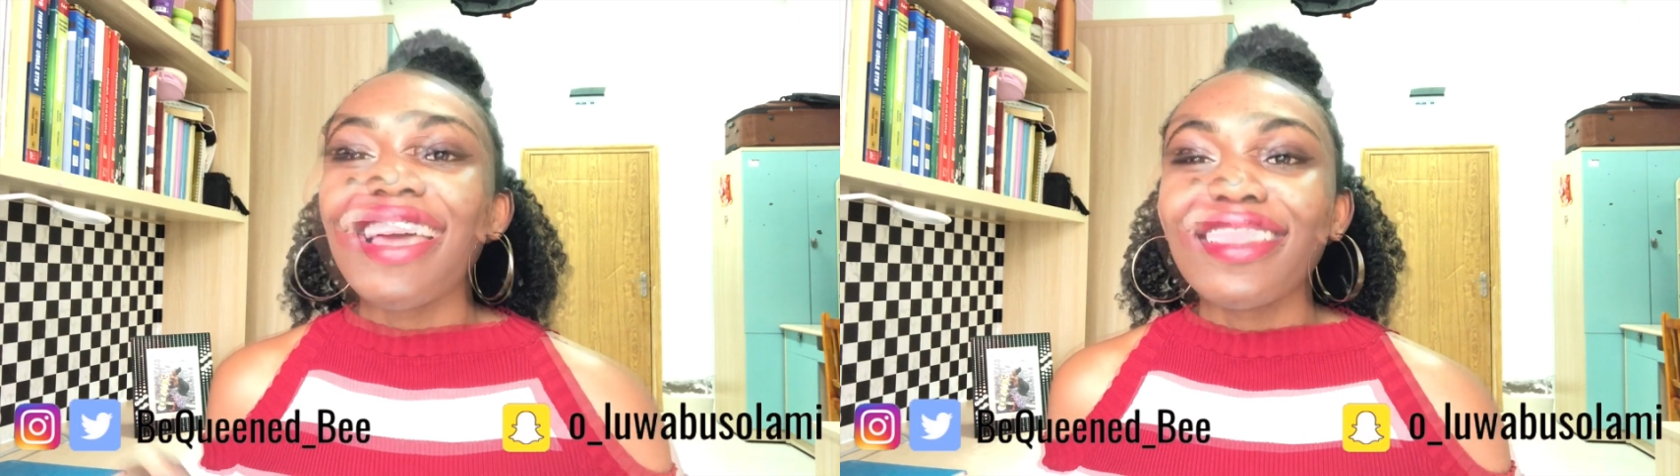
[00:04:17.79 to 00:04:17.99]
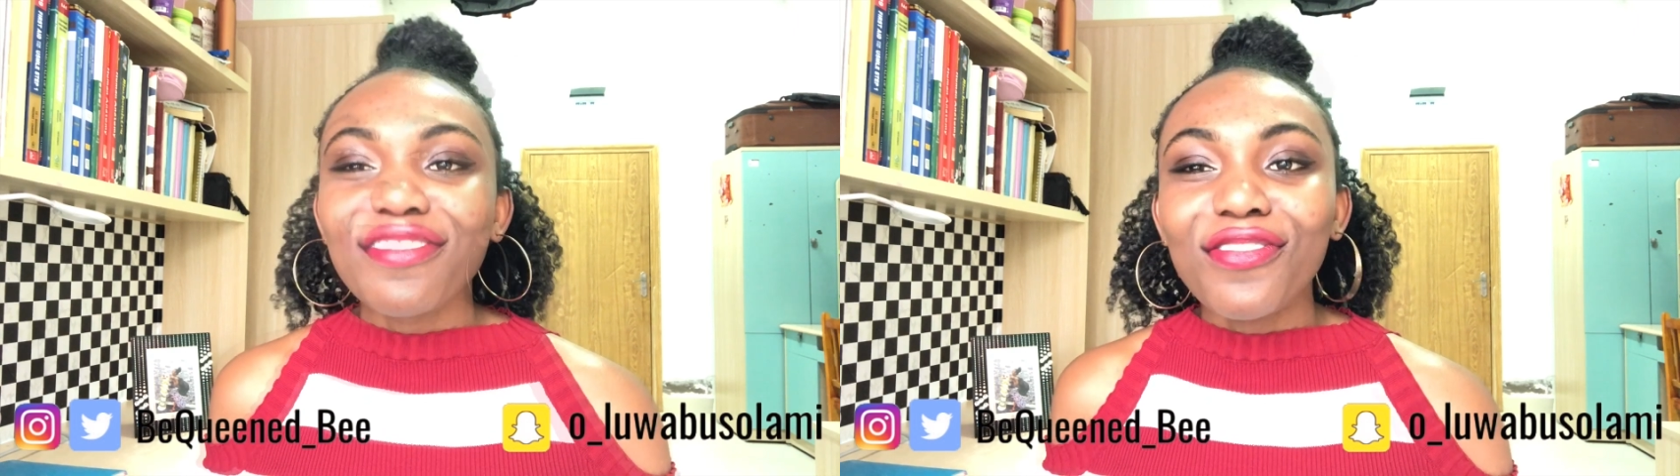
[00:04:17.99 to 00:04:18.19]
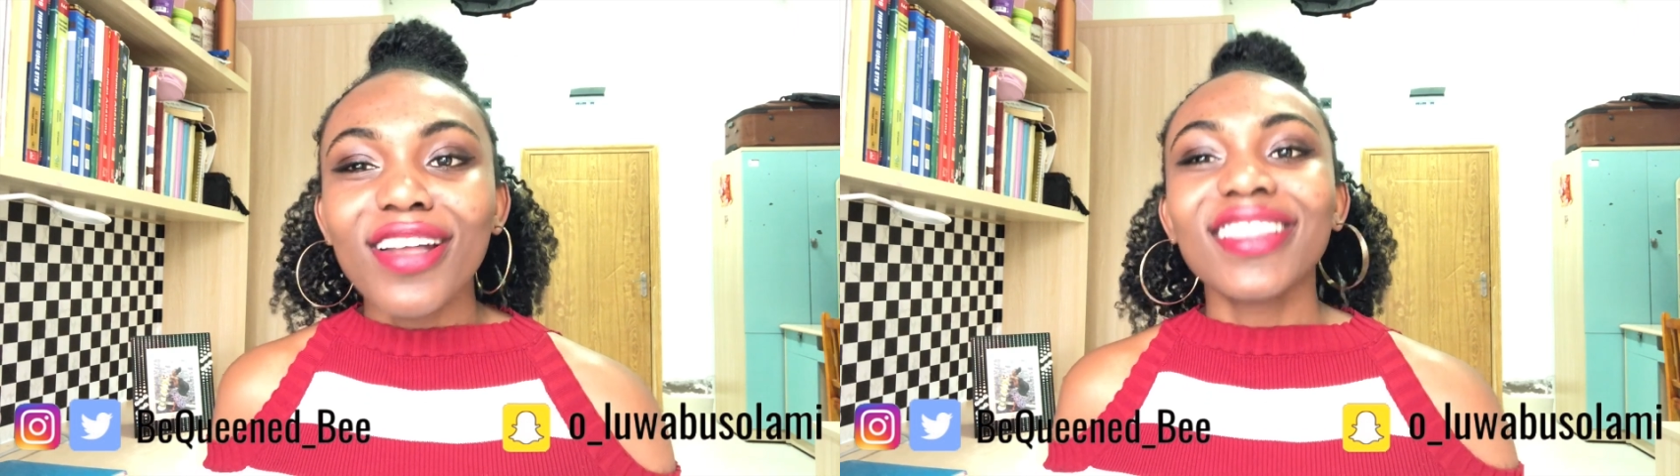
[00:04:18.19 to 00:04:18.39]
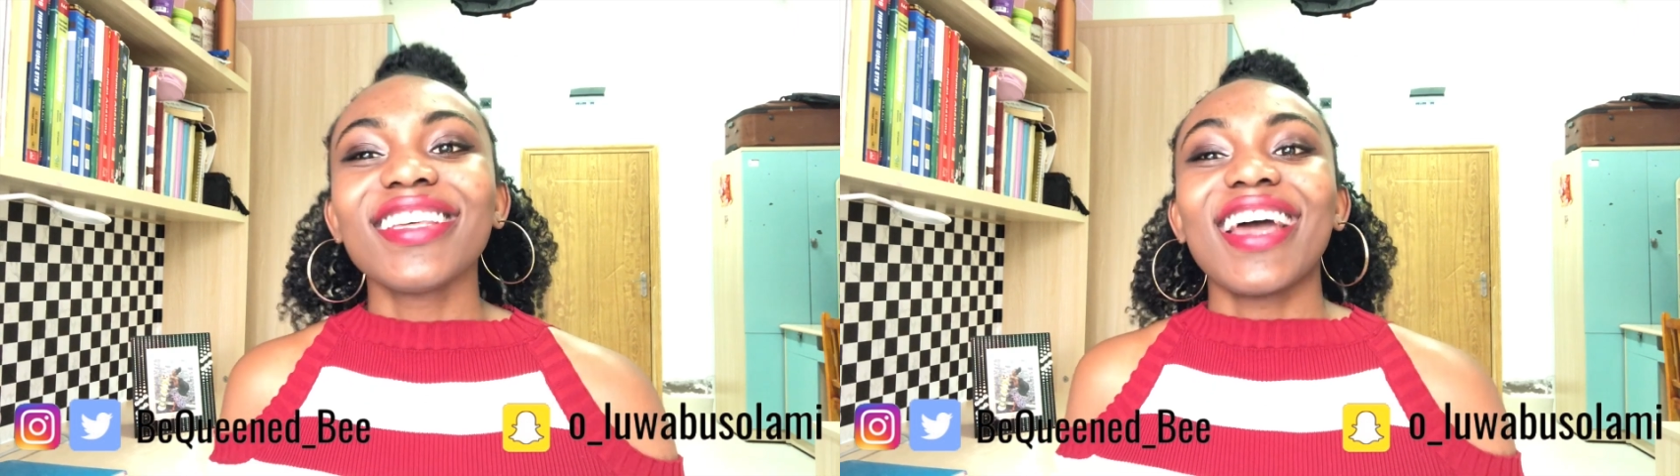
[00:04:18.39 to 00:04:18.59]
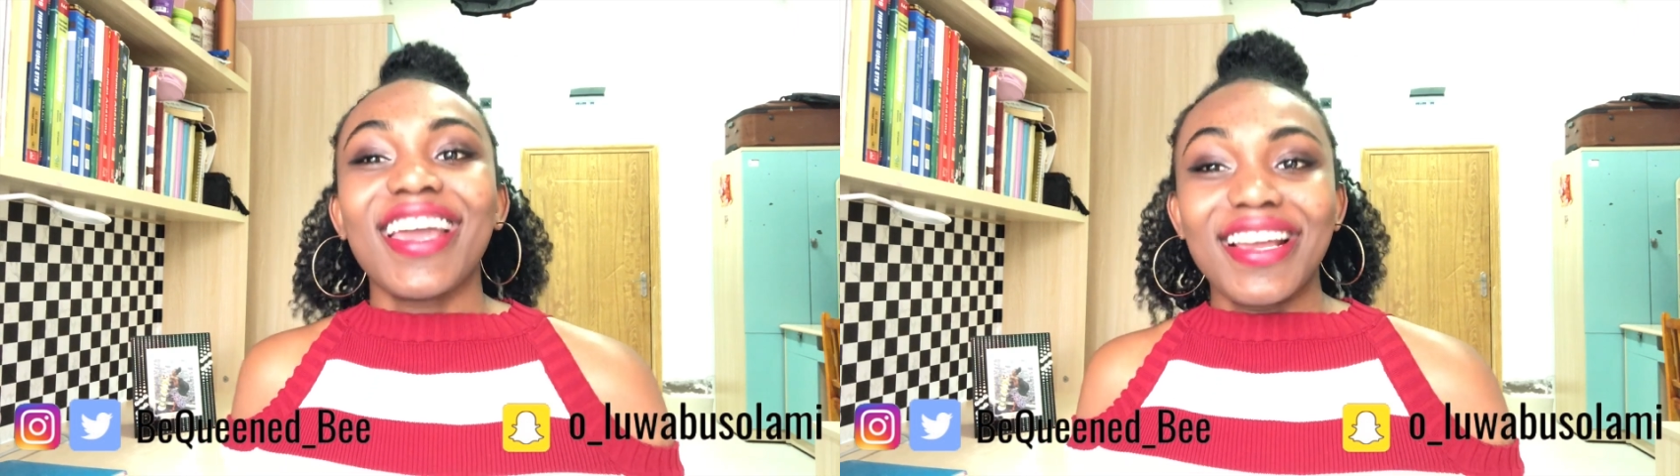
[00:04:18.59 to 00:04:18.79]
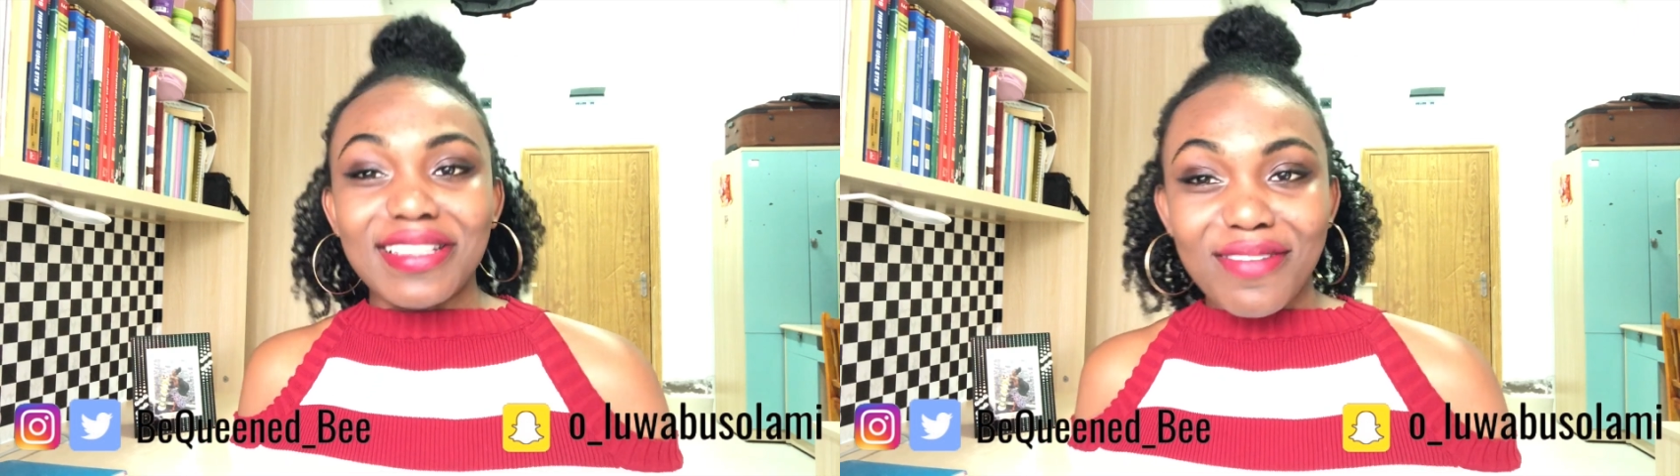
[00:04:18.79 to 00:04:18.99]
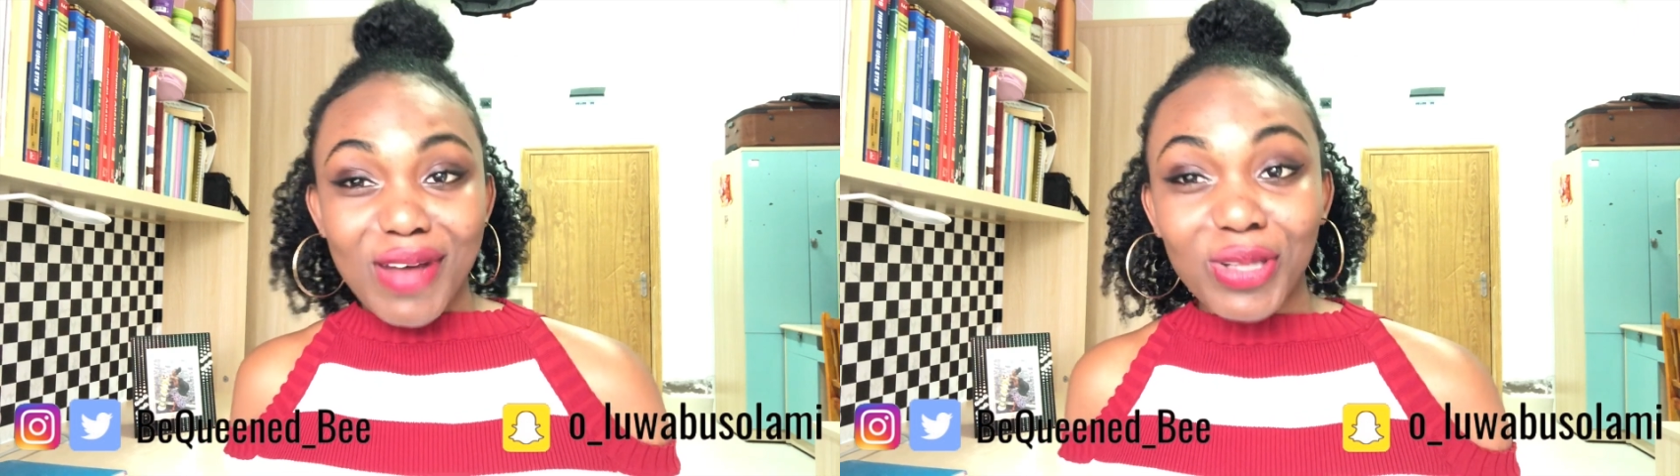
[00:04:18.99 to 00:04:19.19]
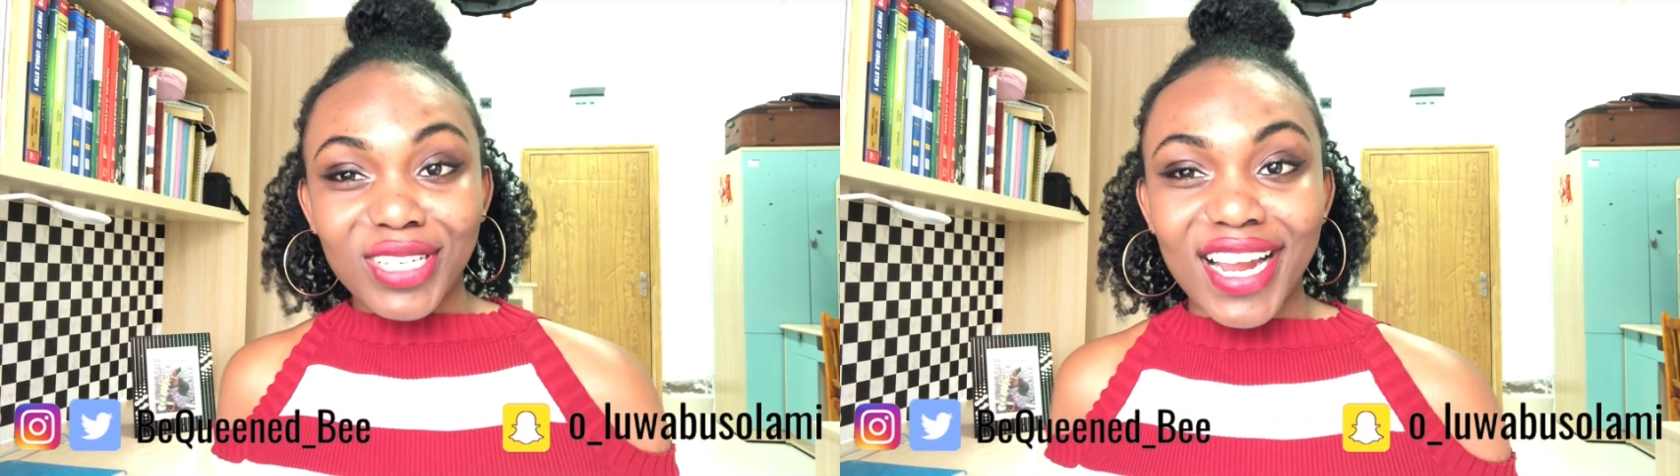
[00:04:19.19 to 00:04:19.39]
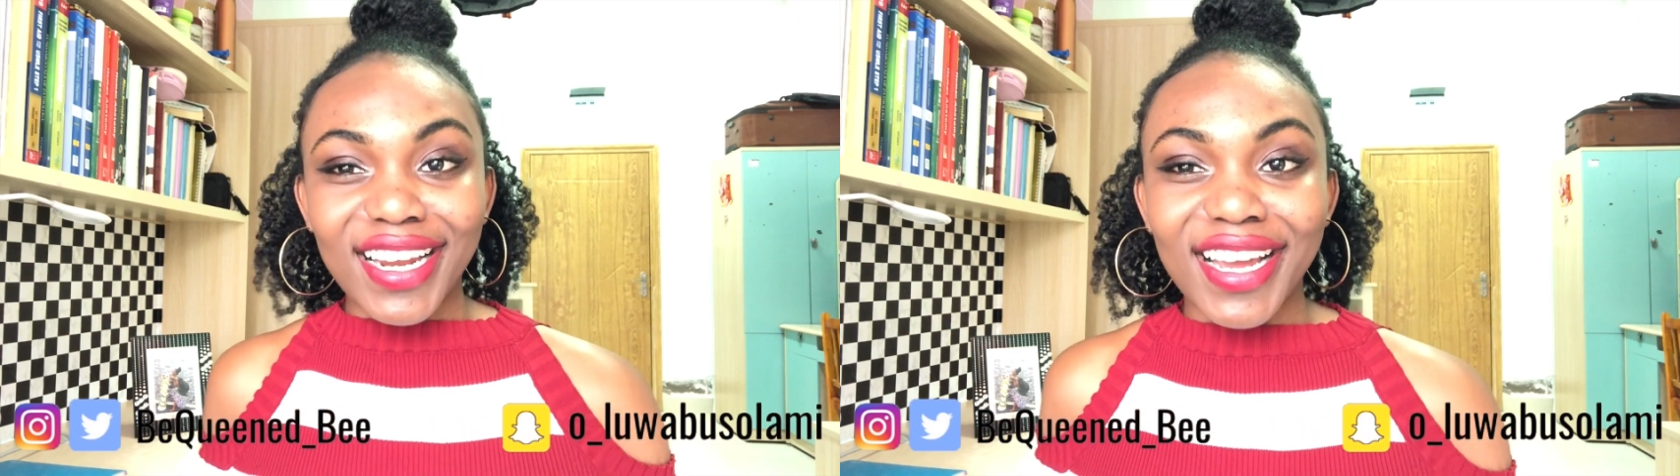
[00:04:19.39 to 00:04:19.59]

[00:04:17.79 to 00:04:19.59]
The fourth thing I hate about China